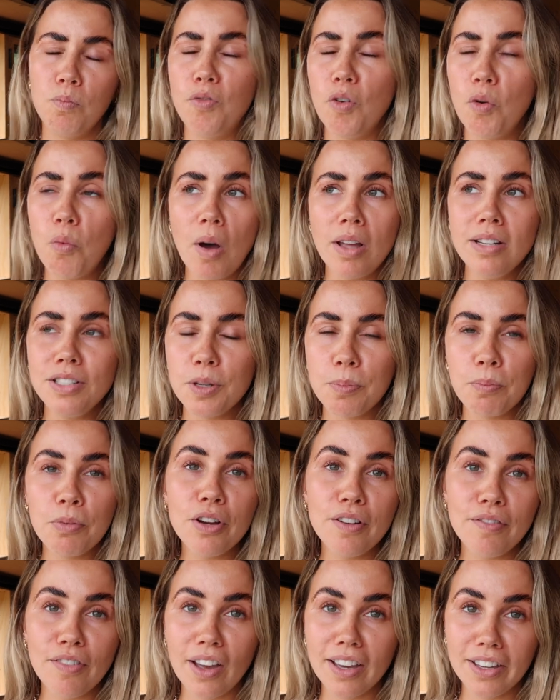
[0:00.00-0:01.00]
For one, to
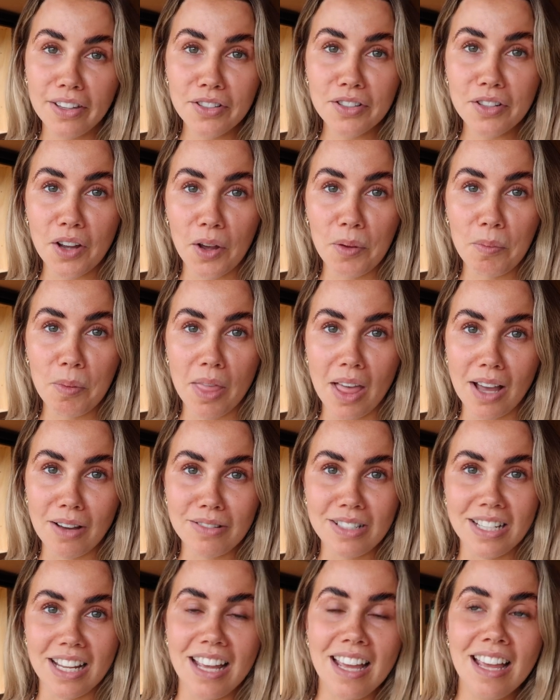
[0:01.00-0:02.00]
prove that I could cope
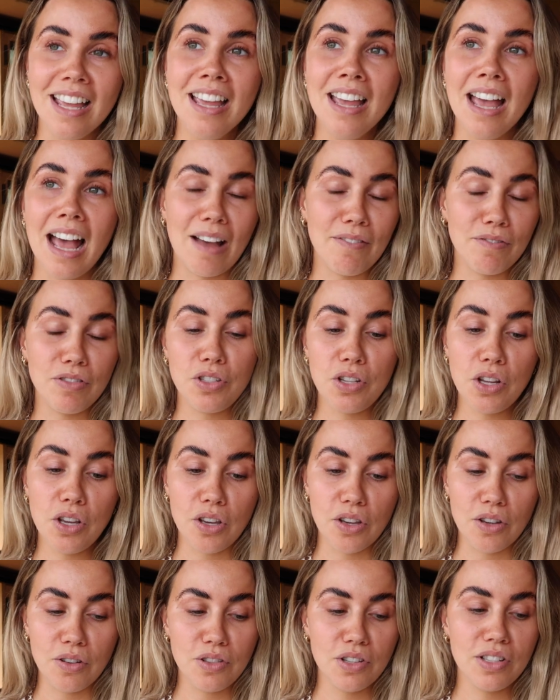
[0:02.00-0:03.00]
without it, and for
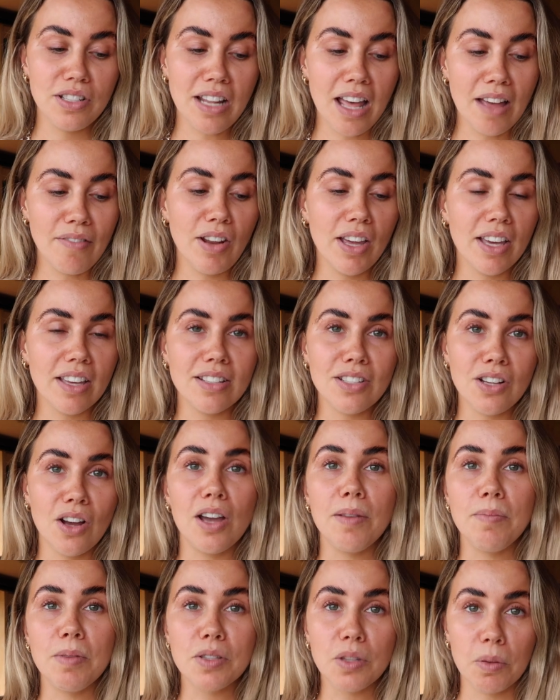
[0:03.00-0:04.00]
two, just to have like a
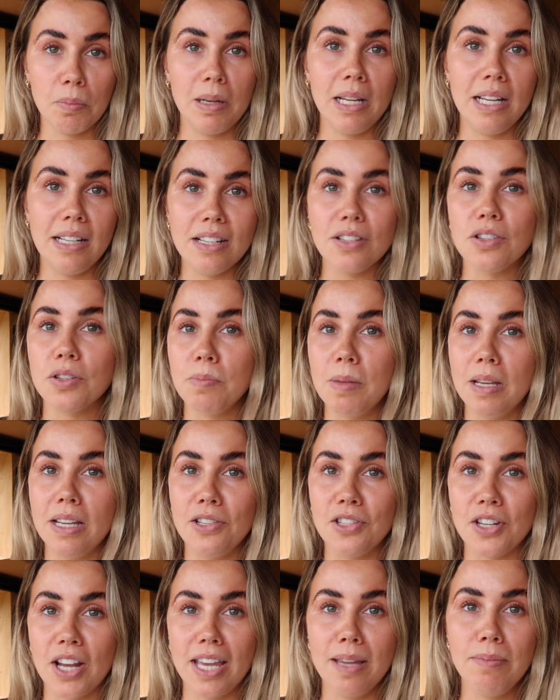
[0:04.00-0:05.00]
time that's completely just me
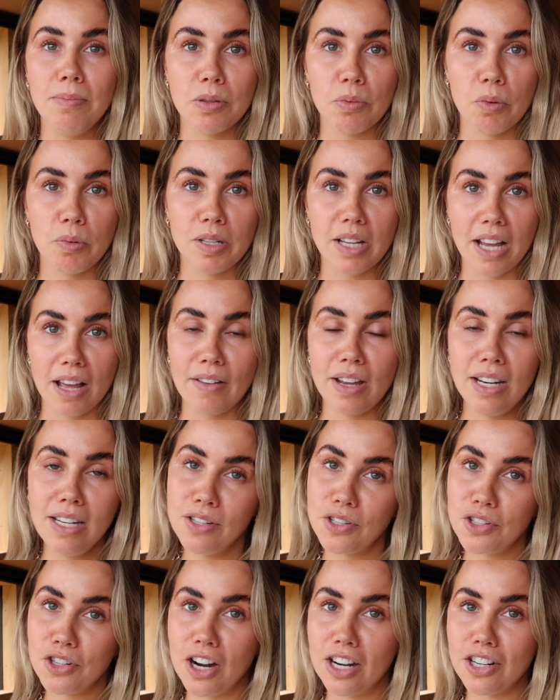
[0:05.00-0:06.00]
and James, where we don't have
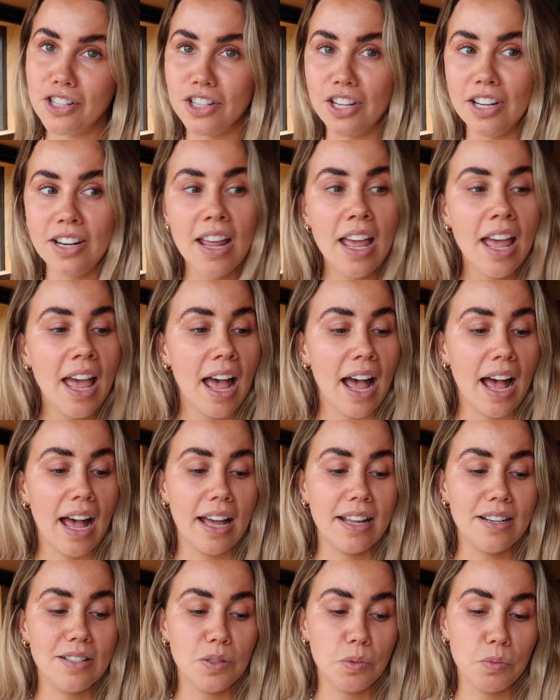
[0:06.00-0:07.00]
any distraction
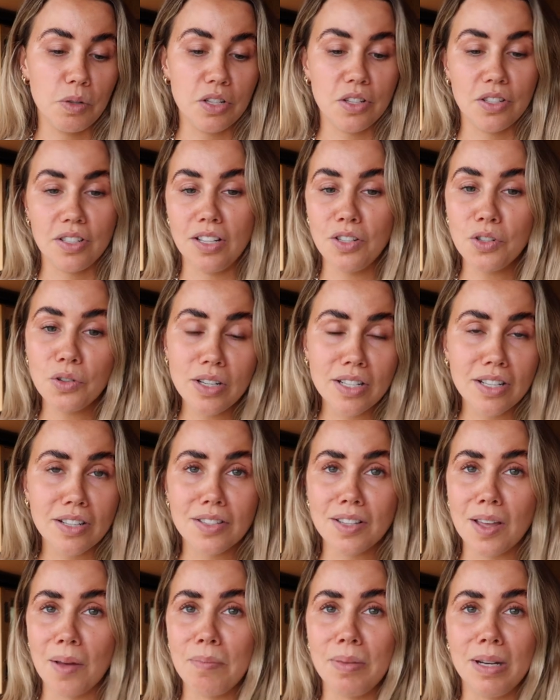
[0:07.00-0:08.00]
and we just enjoy each
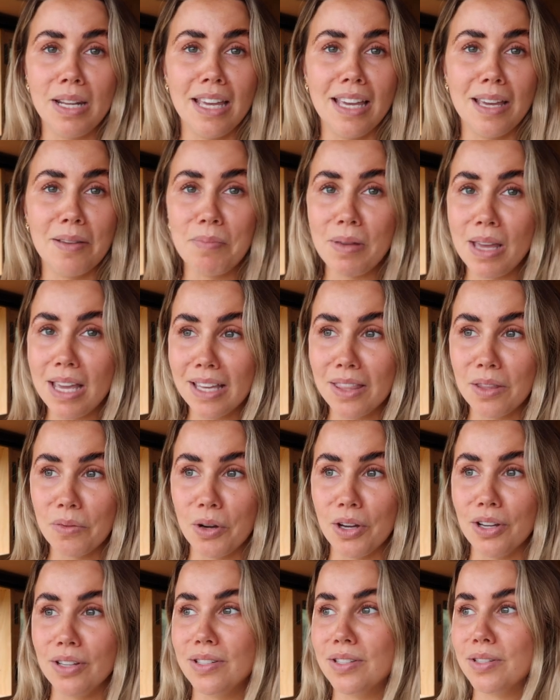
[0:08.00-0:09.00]
other's company, being in the
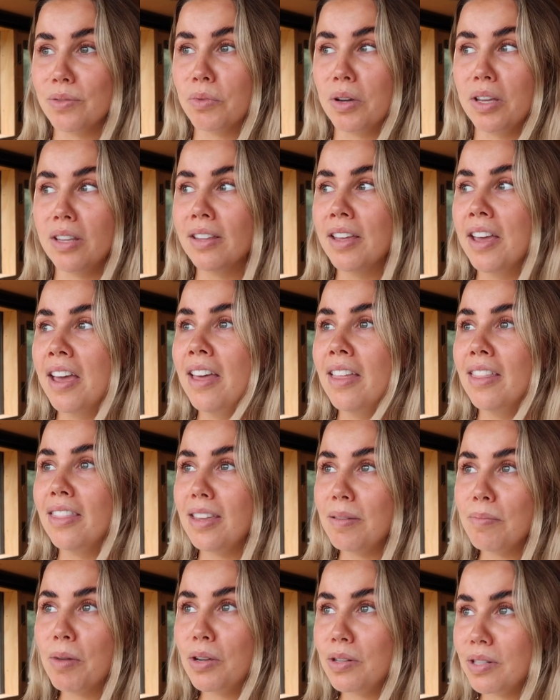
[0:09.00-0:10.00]
woods with
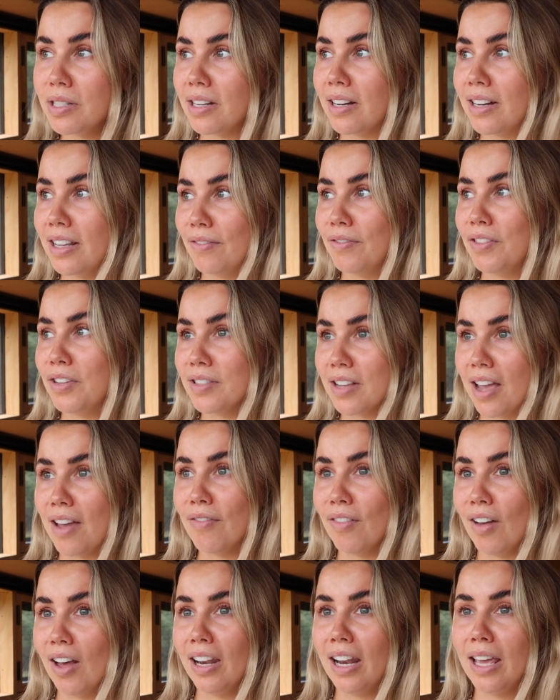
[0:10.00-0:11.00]
the most stunning views
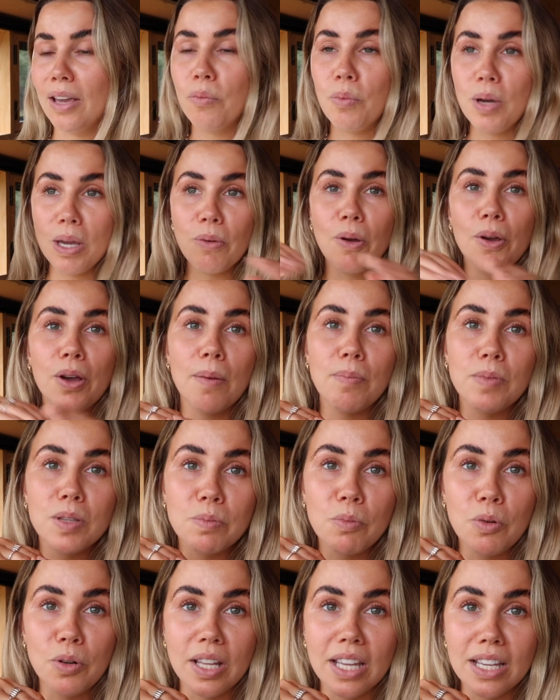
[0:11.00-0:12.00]
ever. Like, we woke up
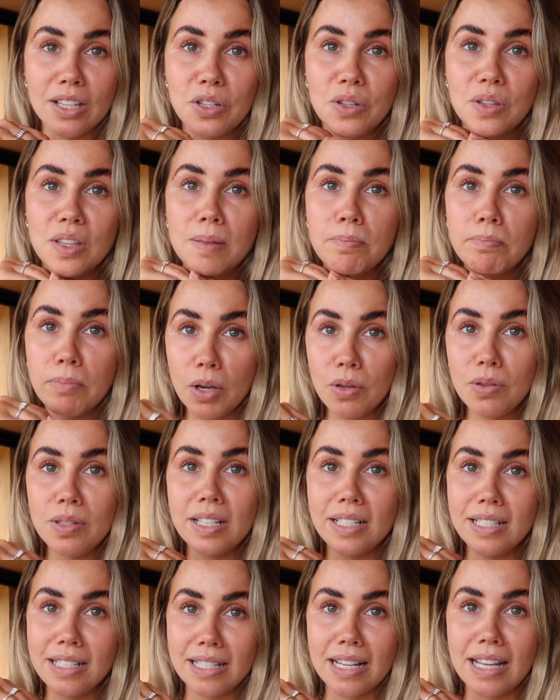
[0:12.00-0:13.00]
this morning to the
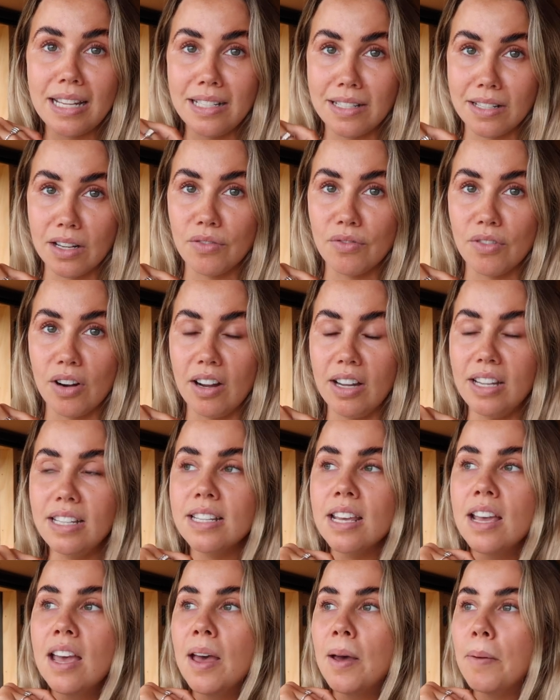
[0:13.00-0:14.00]
most insane
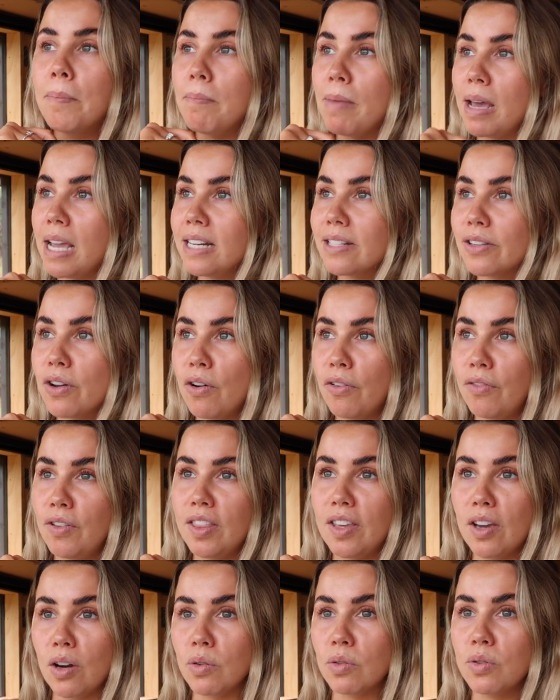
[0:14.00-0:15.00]
sunrise, made
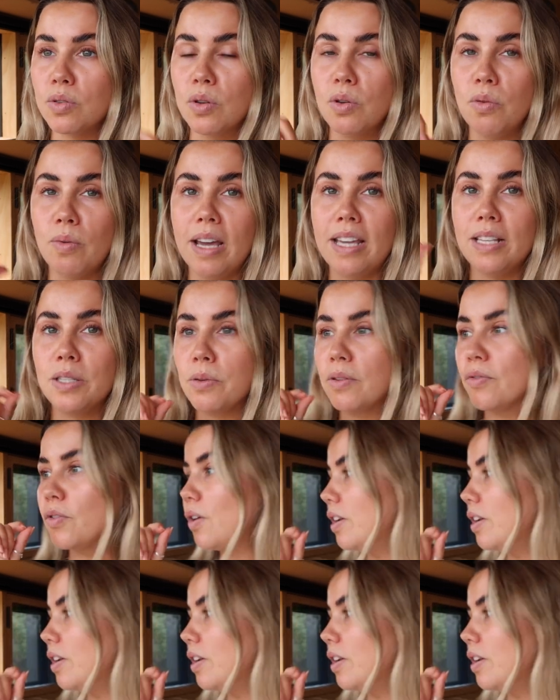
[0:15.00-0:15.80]
coffee the old school way, so we've